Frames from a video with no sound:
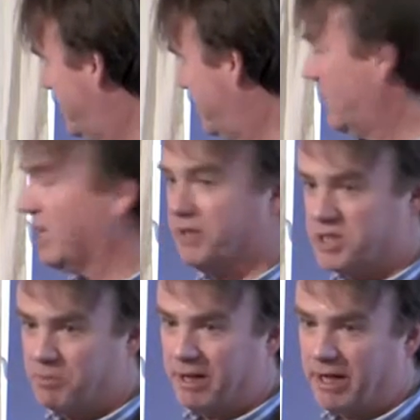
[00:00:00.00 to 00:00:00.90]
and a curve and a
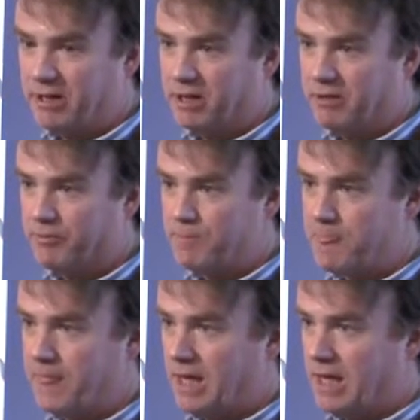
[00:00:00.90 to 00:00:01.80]
supply curve.
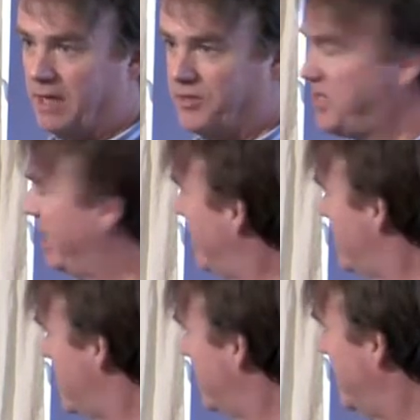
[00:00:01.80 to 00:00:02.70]
And the secular
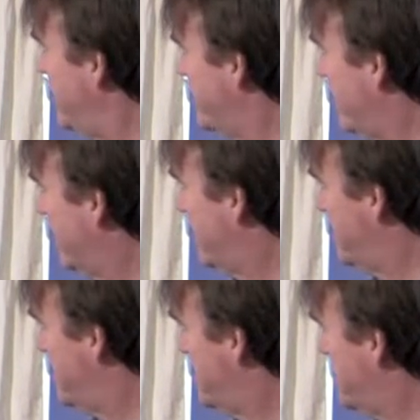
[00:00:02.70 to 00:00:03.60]
stagnation argument
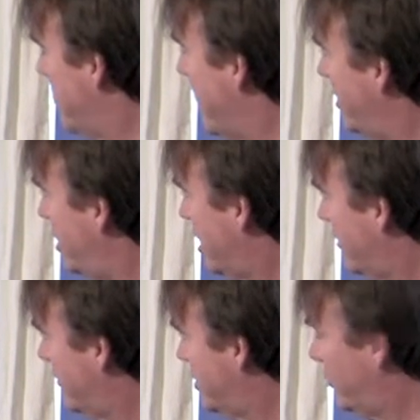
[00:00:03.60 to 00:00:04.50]
is that the demand
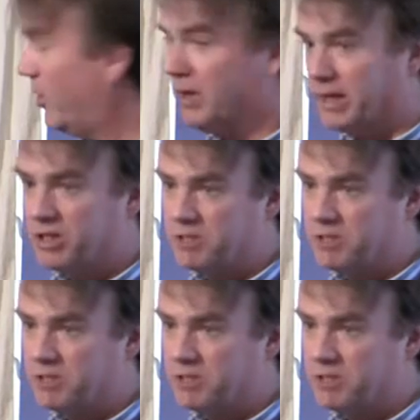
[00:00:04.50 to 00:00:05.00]
curve is falling,